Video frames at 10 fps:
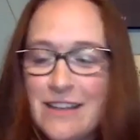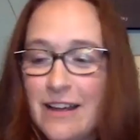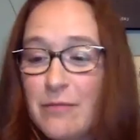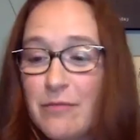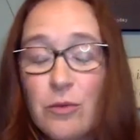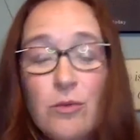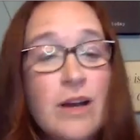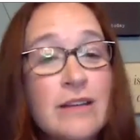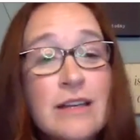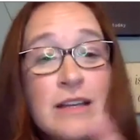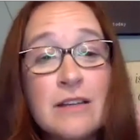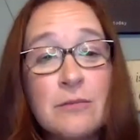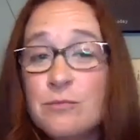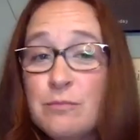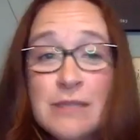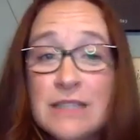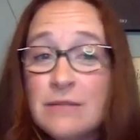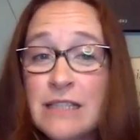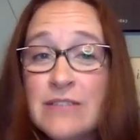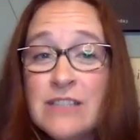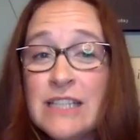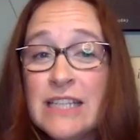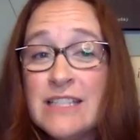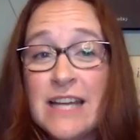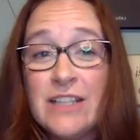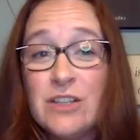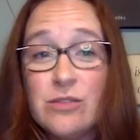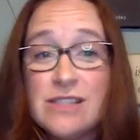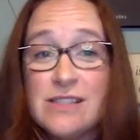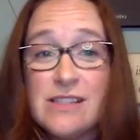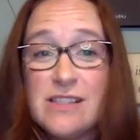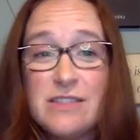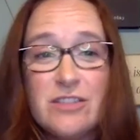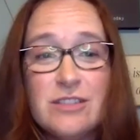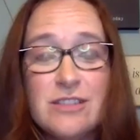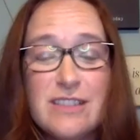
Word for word: Uh, for one, even getting the diagnosis is difficult.